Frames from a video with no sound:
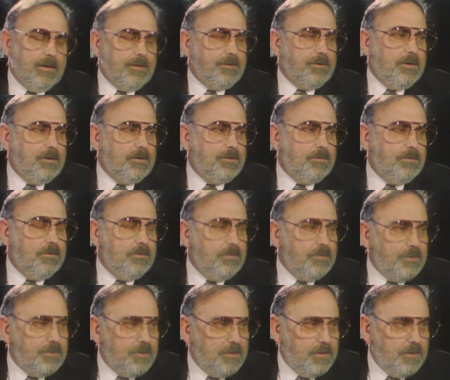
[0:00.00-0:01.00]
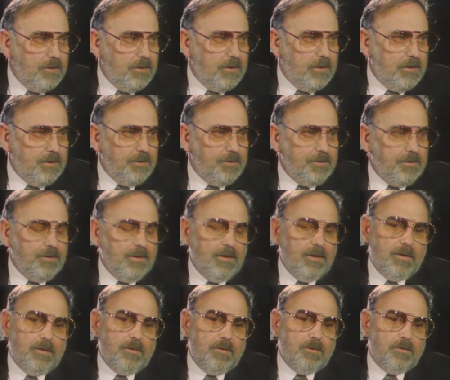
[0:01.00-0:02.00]
That's not true. So you got to
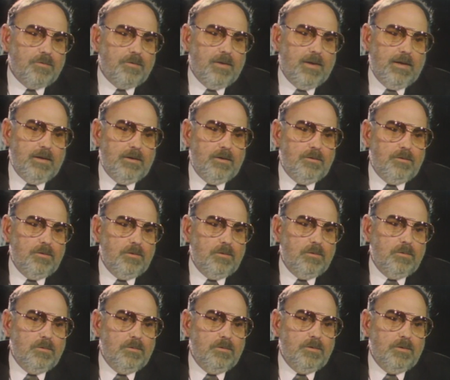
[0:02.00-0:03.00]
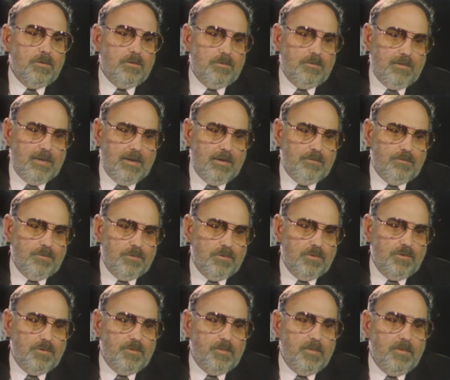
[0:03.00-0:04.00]
understand, Criden knew the ground
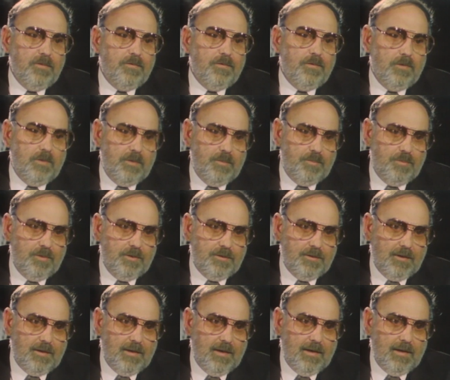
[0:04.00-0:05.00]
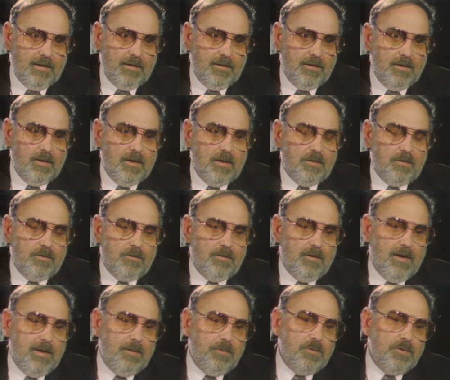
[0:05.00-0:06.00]
rules before he brought the guy.
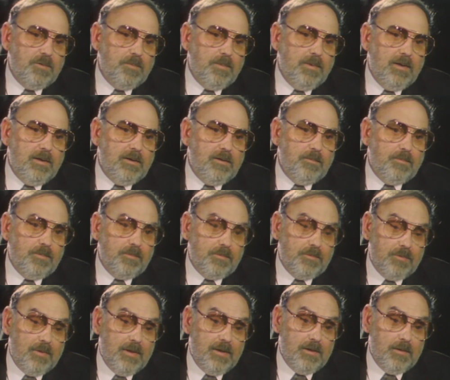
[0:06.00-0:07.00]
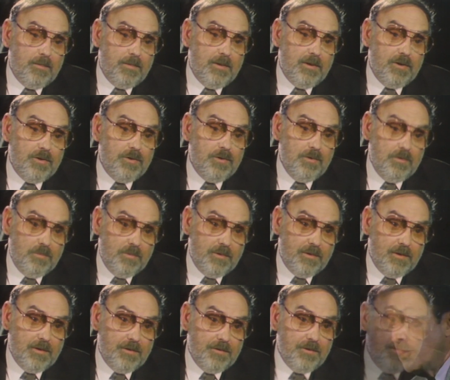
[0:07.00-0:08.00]
Criden was trying to play cute
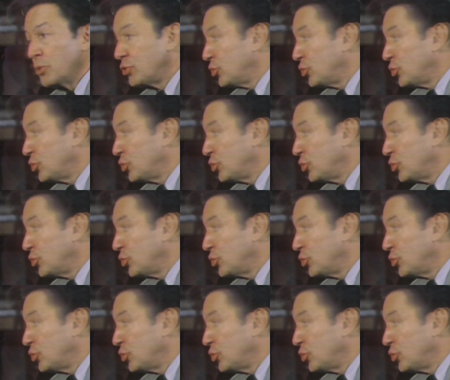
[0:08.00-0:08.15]
with us.